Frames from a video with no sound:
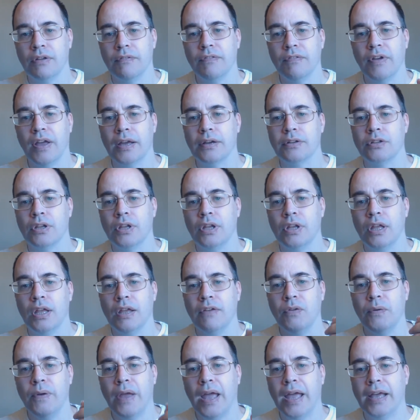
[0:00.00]
In fact,
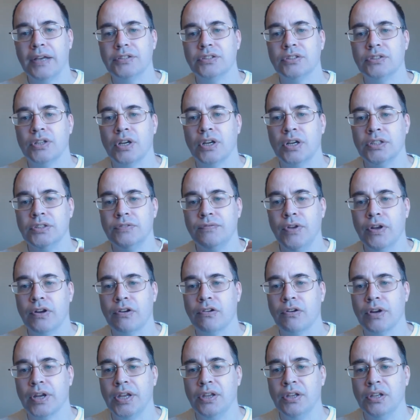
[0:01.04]
if you exercise
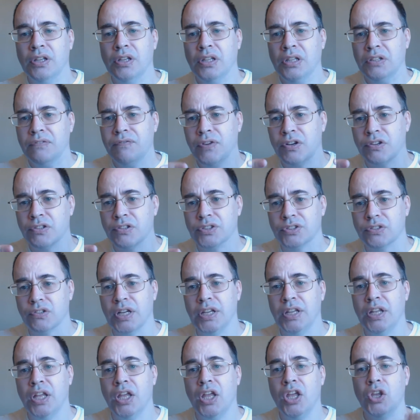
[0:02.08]

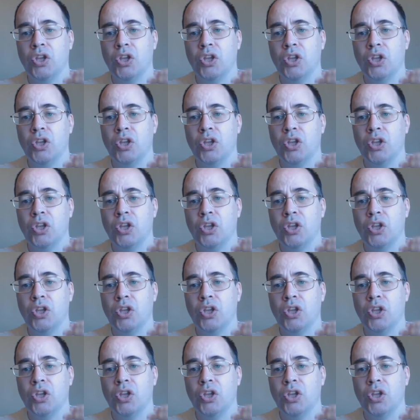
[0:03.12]
vigorously,